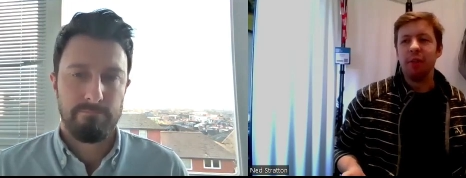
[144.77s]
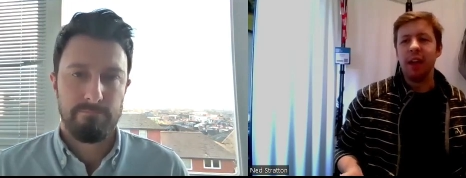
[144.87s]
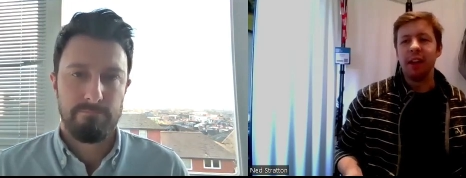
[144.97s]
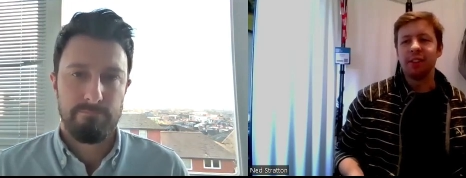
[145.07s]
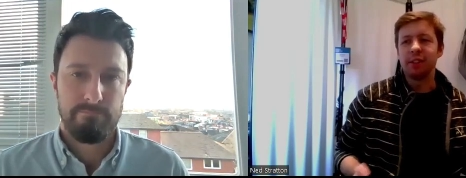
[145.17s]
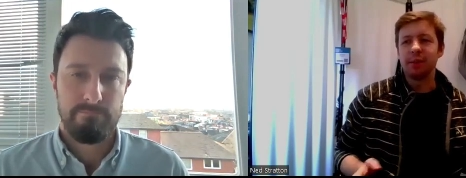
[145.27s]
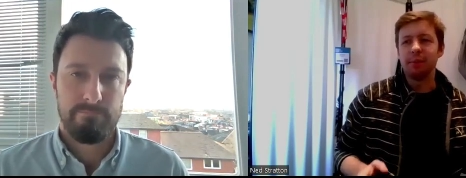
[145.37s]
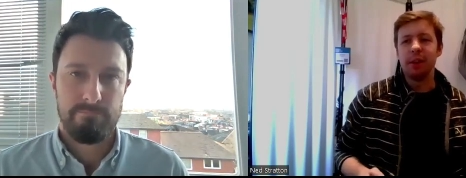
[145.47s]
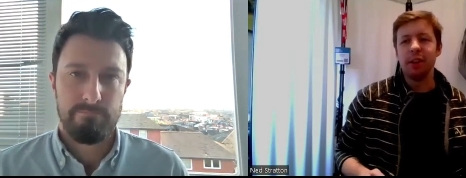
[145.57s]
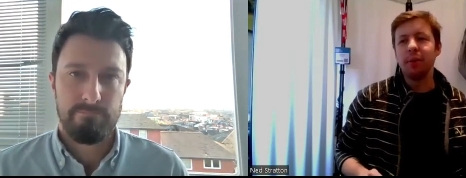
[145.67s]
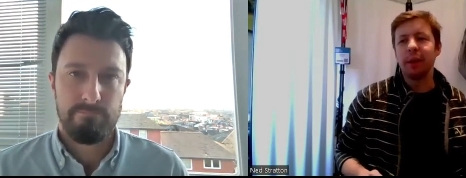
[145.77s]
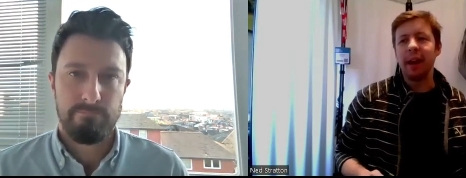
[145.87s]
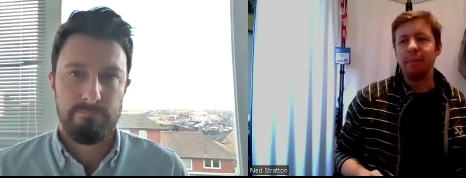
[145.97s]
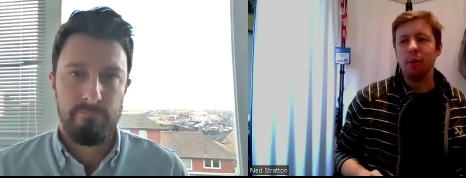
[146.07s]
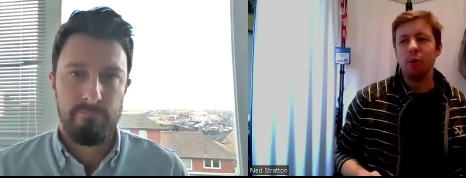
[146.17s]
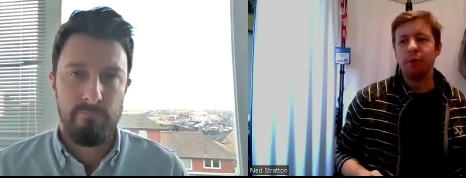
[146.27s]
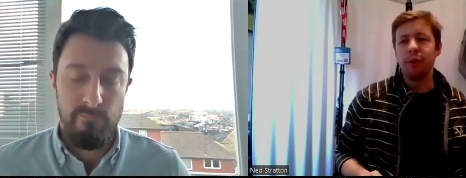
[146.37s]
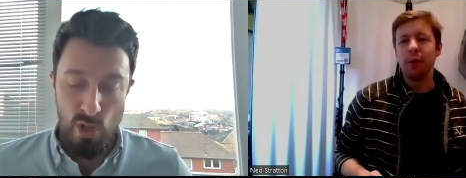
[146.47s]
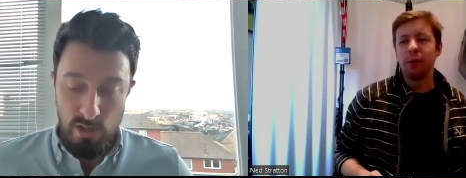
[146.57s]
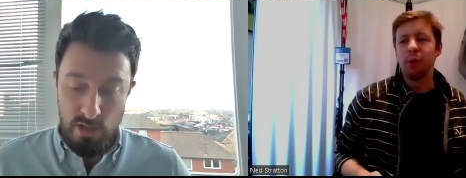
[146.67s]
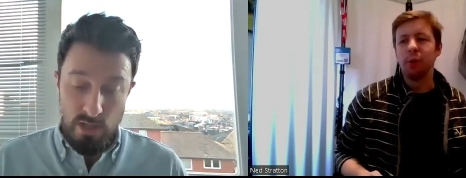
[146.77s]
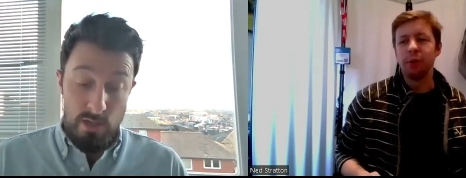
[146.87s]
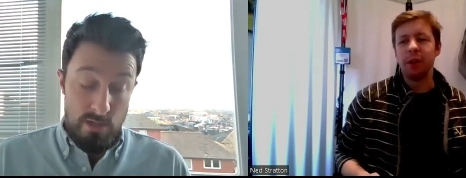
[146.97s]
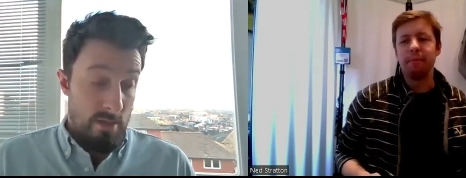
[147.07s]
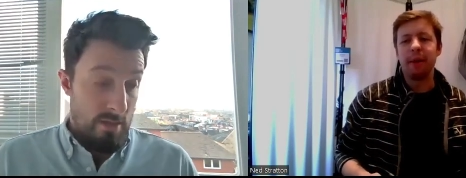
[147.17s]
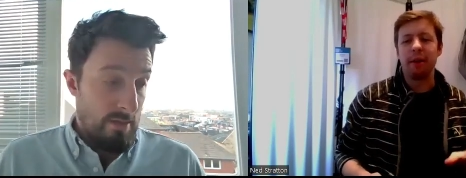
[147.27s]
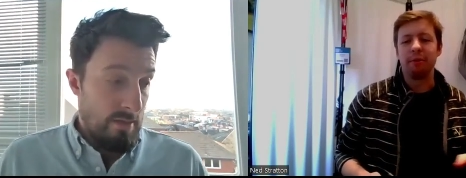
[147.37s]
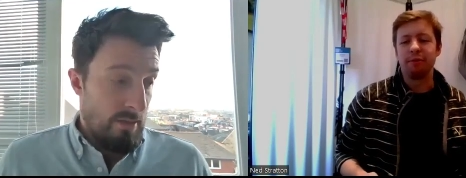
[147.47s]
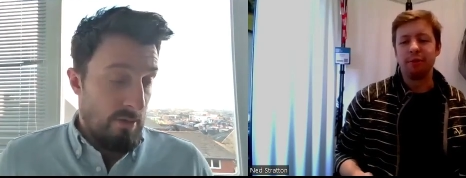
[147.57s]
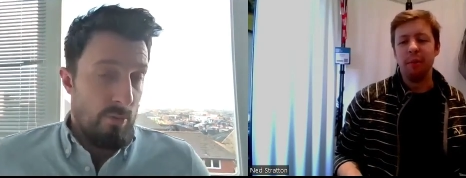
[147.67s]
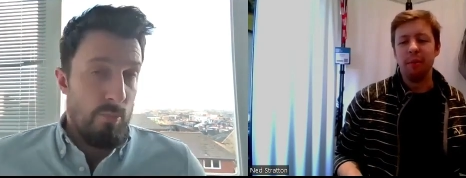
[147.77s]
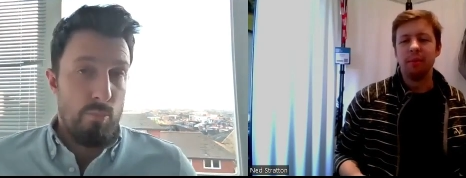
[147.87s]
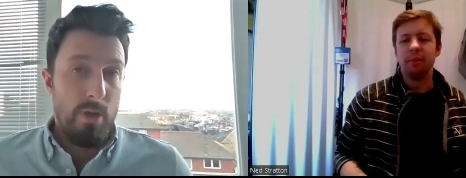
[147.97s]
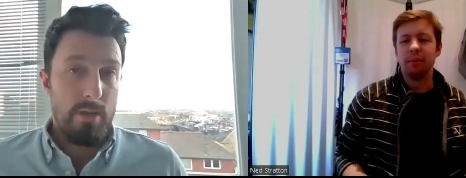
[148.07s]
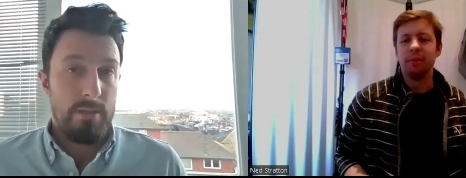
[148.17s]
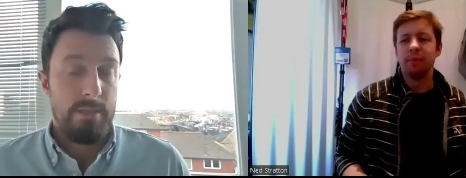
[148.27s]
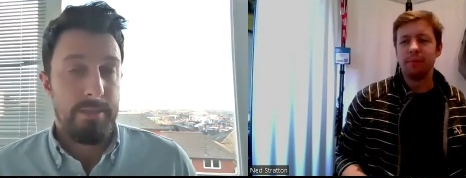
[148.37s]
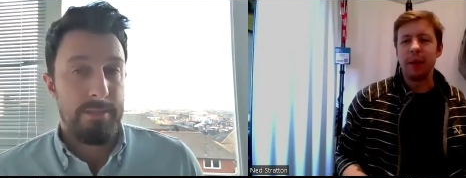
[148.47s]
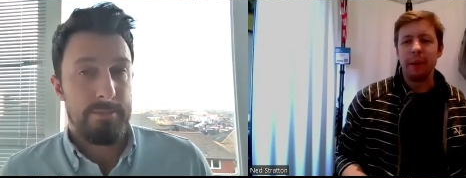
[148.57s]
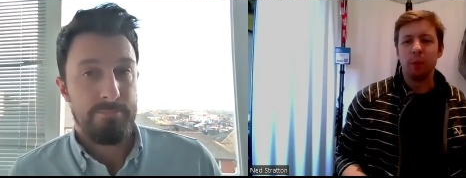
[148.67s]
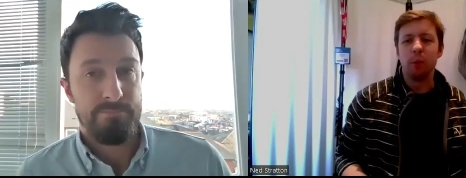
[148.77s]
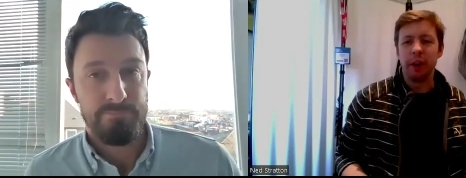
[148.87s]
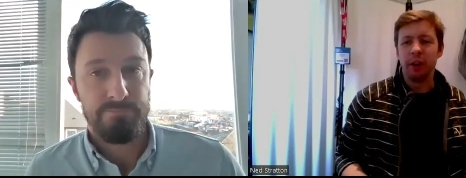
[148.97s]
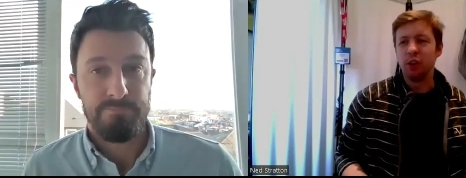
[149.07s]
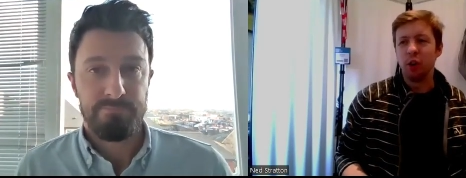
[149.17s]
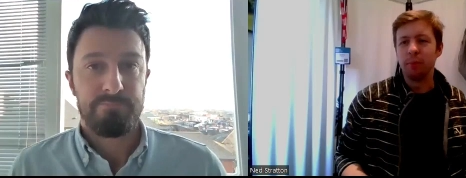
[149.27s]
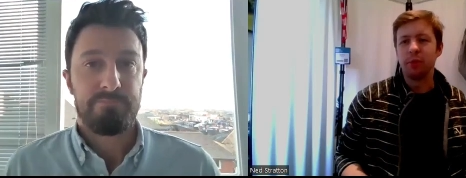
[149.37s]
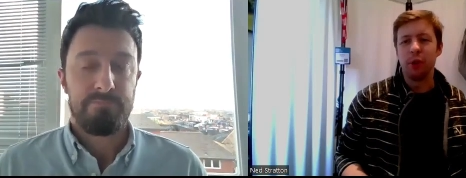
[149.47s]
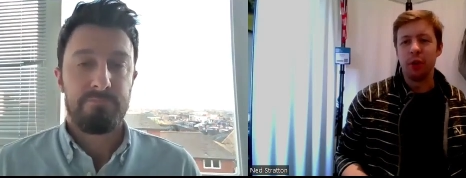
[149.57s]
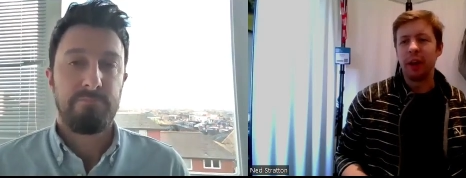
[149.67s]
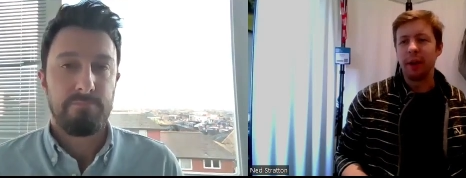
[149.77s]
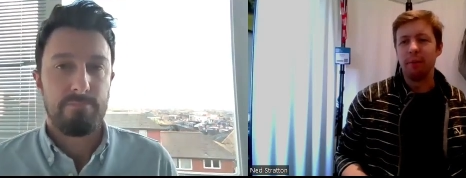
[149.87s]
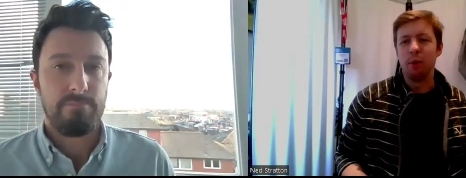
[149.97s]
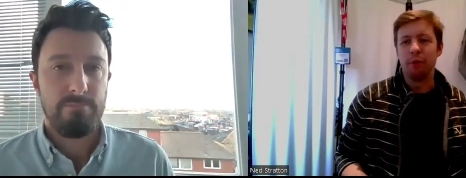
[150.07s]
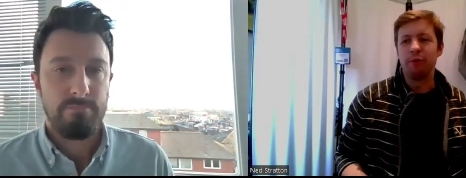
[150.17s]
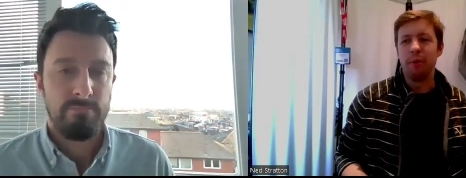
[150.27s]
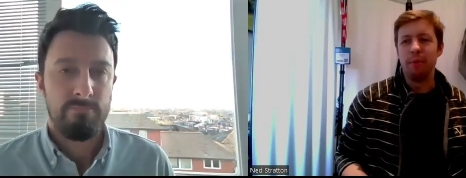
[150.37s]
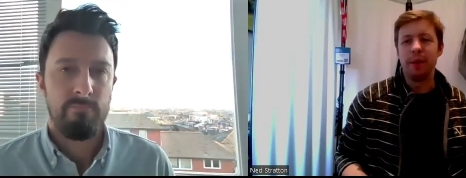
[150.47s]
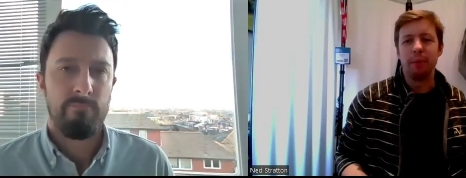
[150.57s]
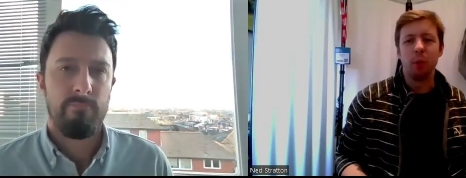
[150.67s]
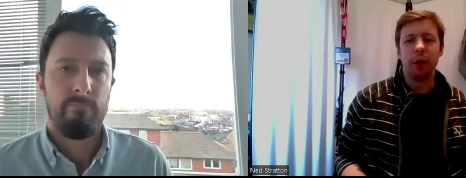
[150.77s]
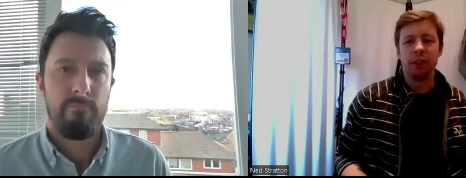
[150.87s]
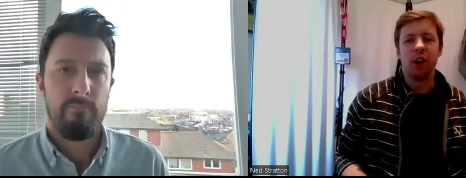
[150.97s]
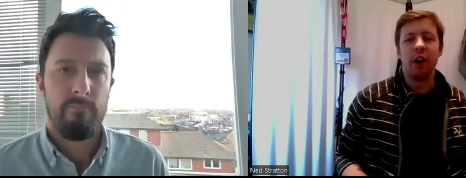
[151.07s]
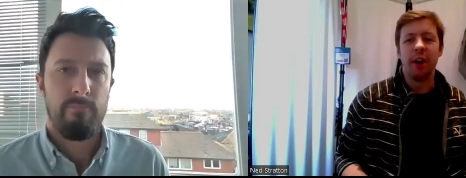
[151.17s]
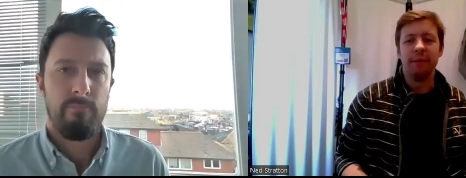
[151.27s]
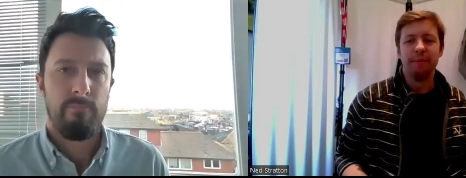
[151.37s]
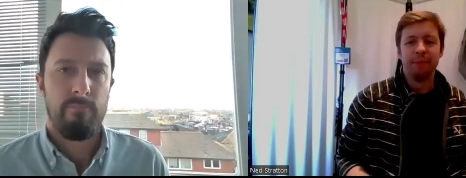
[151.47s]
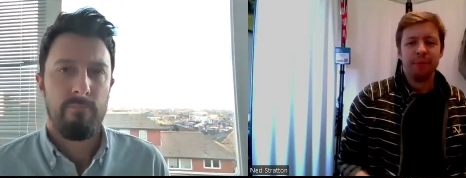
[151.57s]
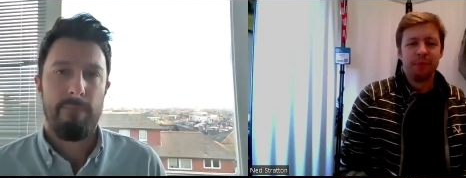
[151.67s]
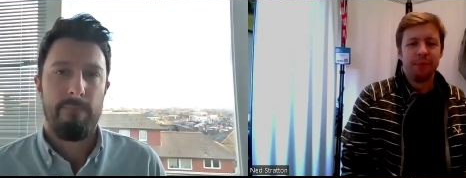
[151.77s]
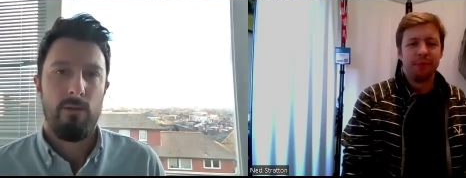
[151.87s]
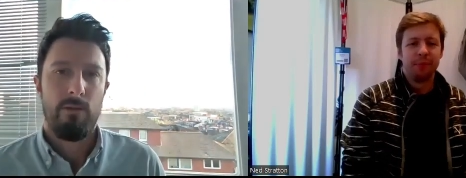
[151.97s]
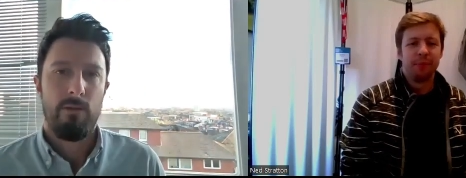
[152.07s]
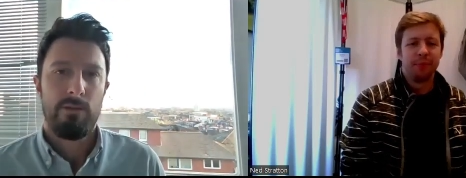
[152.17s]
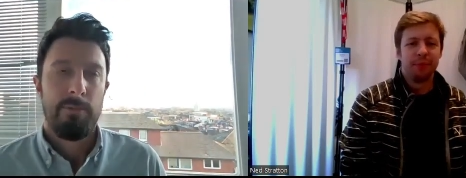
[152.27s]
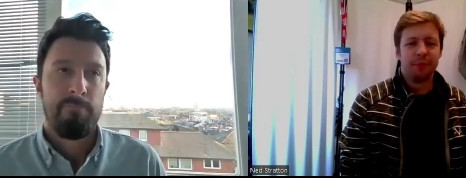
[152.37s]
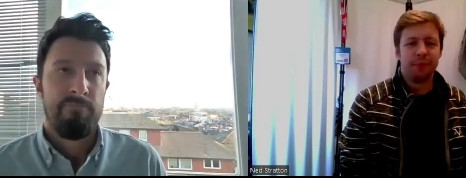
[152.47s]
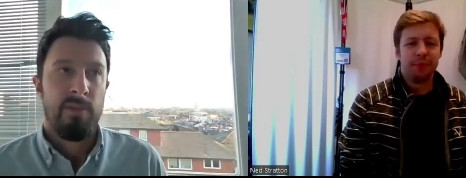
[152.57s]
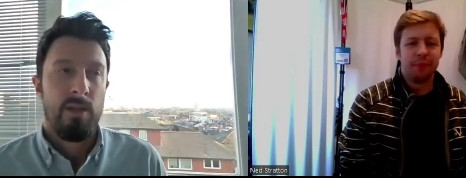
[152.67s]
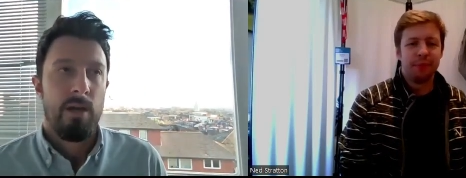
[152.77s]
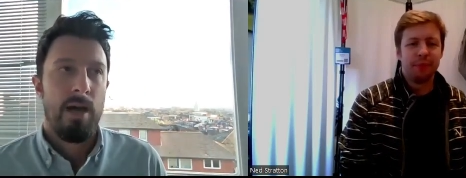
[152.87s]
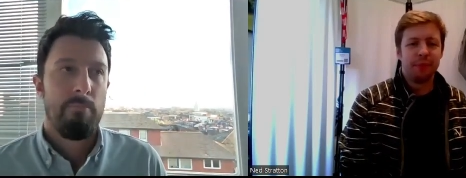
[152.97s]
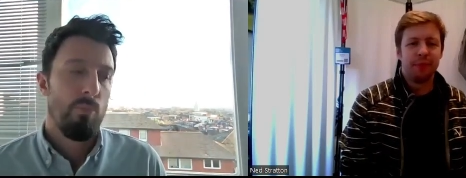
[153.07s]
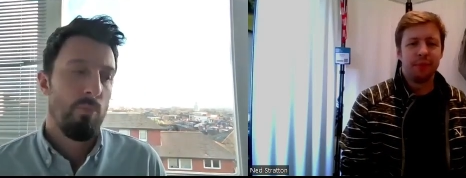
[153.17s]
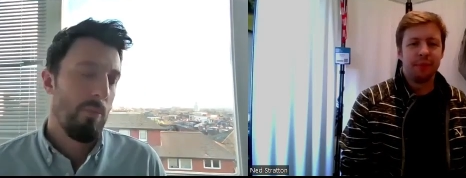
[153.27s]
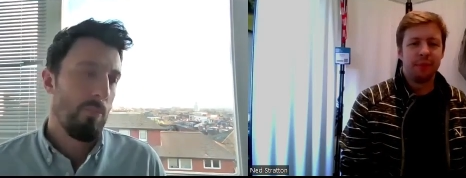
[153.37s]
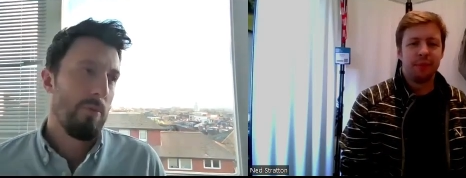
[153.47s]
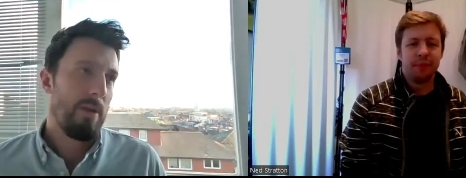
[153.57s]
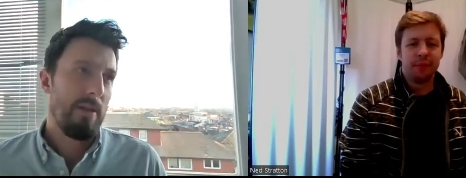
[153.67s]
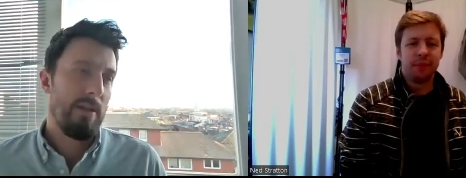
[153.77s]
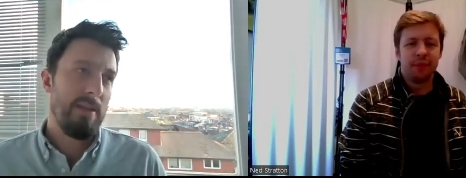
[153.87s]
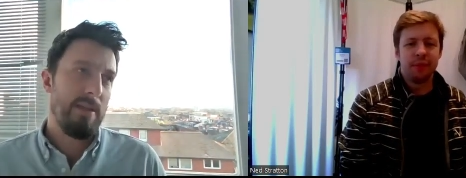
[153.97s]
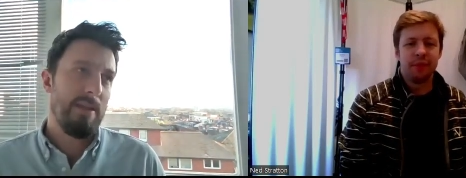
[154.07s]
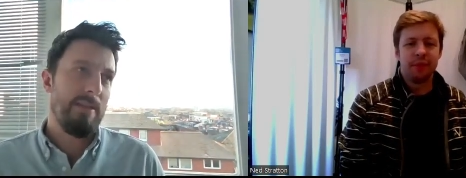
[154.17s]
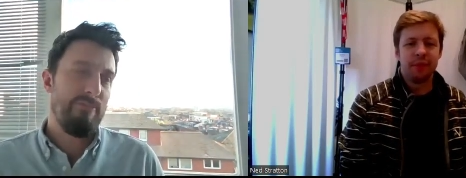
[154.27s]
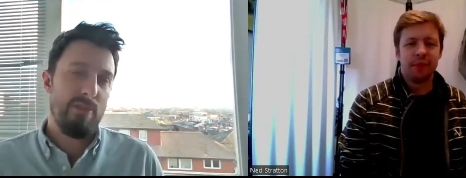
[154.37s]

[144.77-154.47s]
Speaker 1: on this? Are you getting more phone calls inbound from people wanting jobs or are you getting more from people wanting to hire? Um, well, if,